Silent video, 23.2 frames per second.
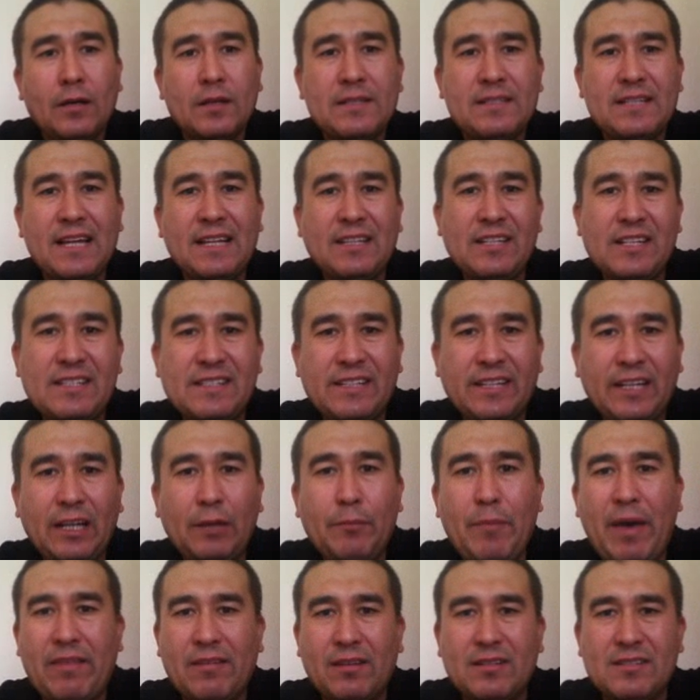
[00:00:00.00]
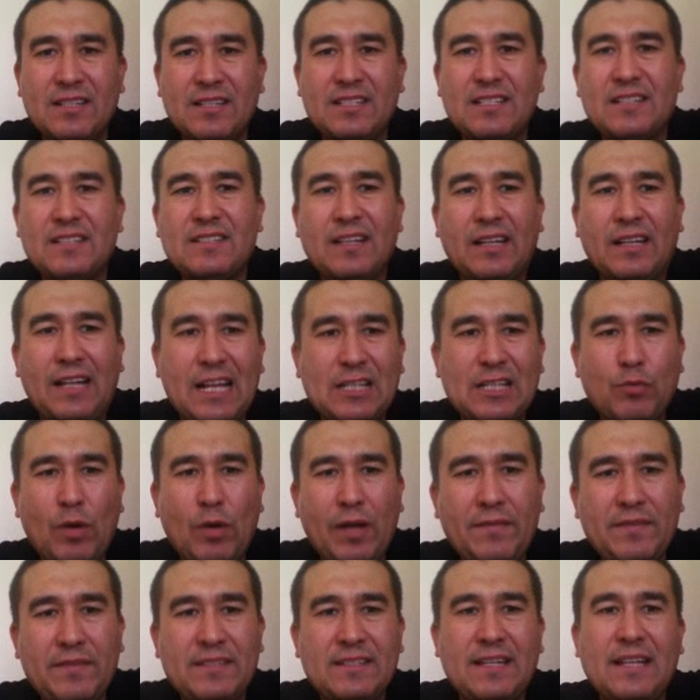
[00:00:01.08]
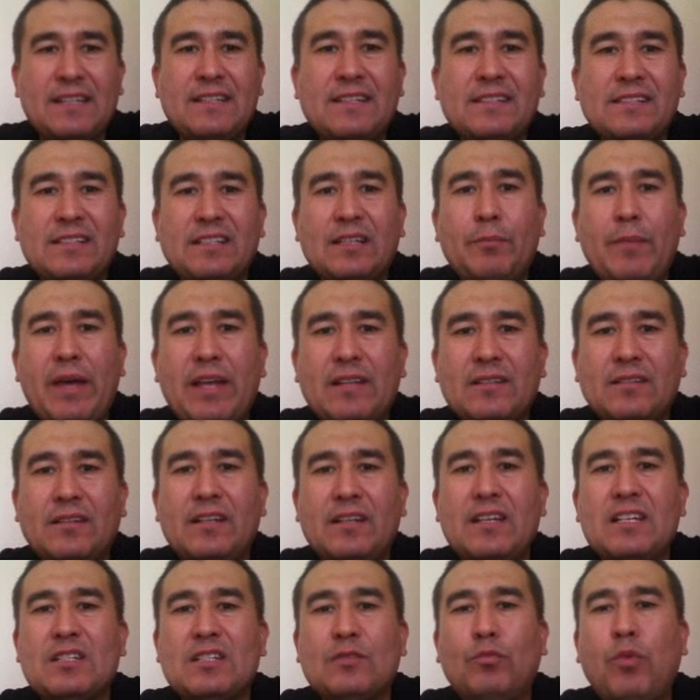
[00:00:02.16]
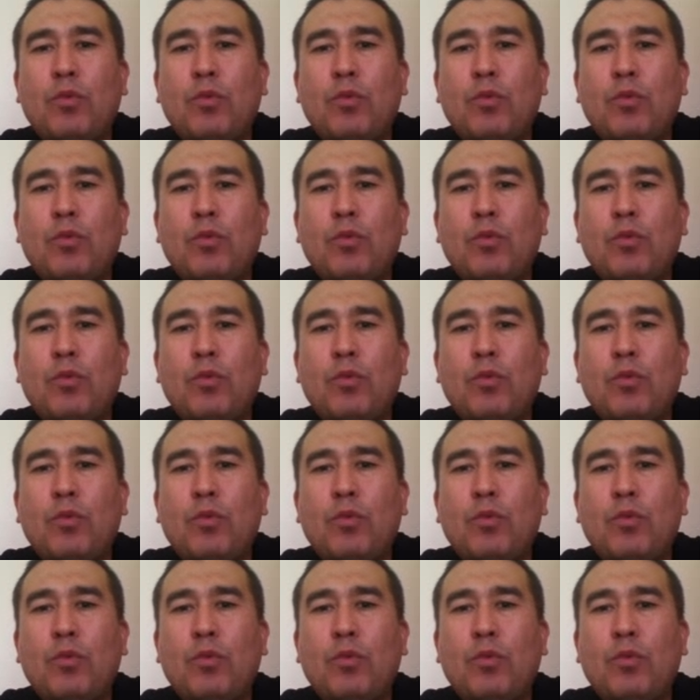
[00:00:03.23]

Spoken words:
Statistical method, this is the last one. Statistical method is